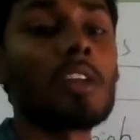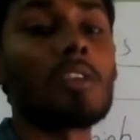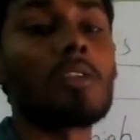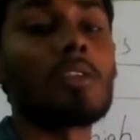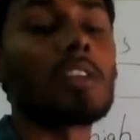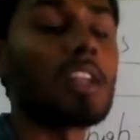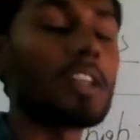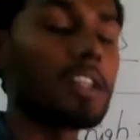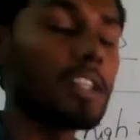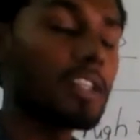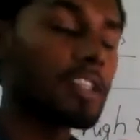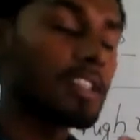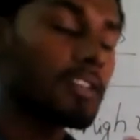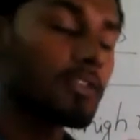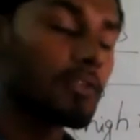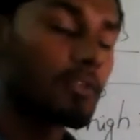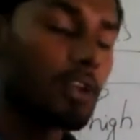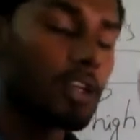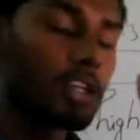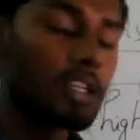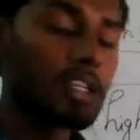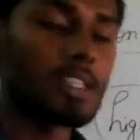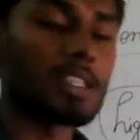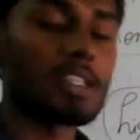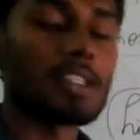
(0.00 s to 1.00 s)
That is
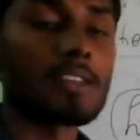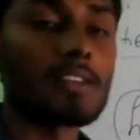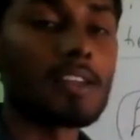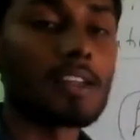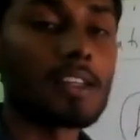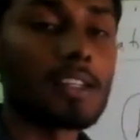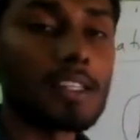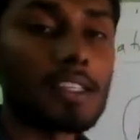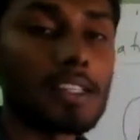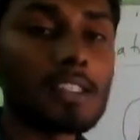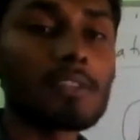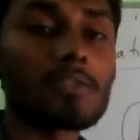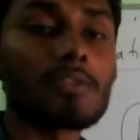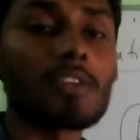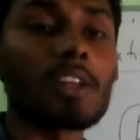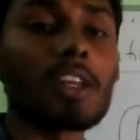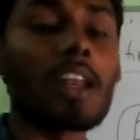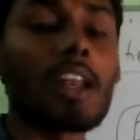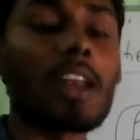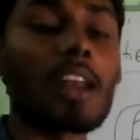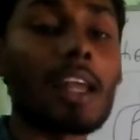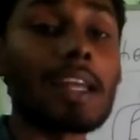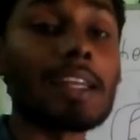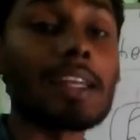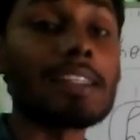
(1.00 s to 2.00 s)
very
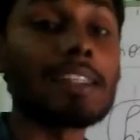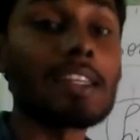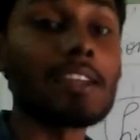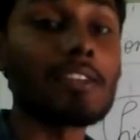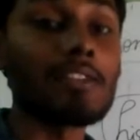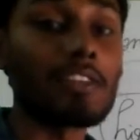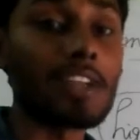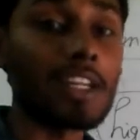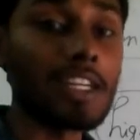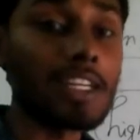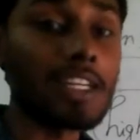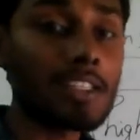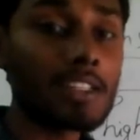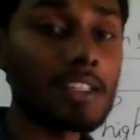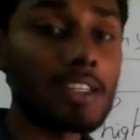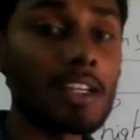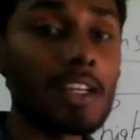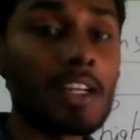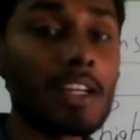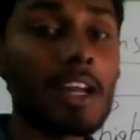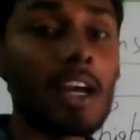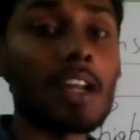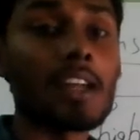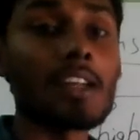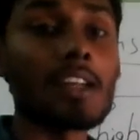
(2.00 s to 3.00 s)
light in weight.
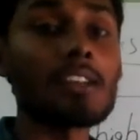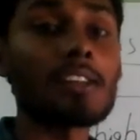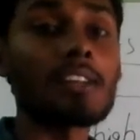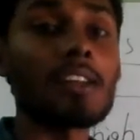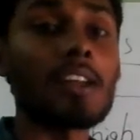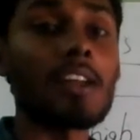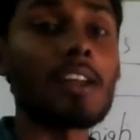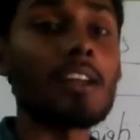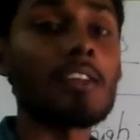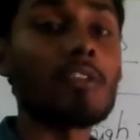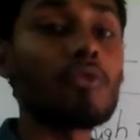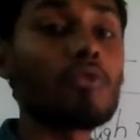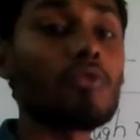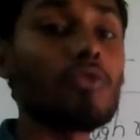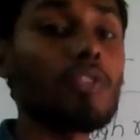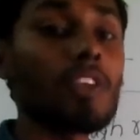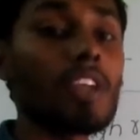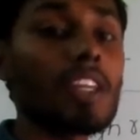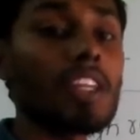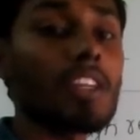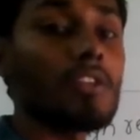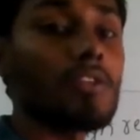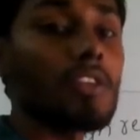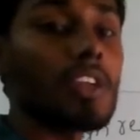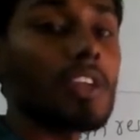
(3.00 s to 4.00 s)
Understand?
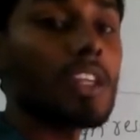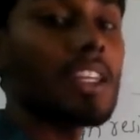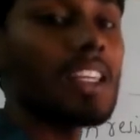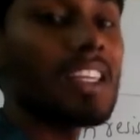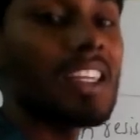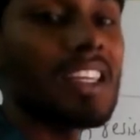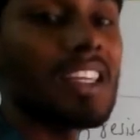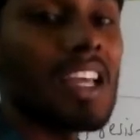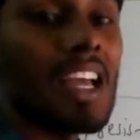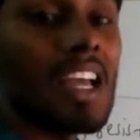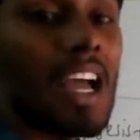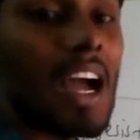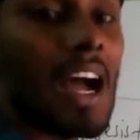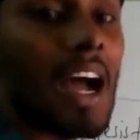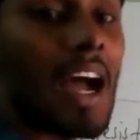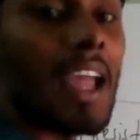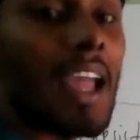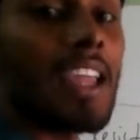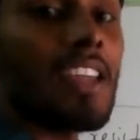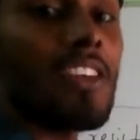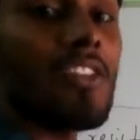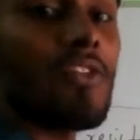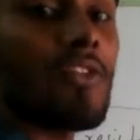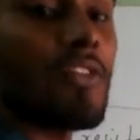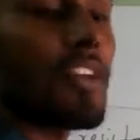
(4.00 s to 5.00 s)
Very high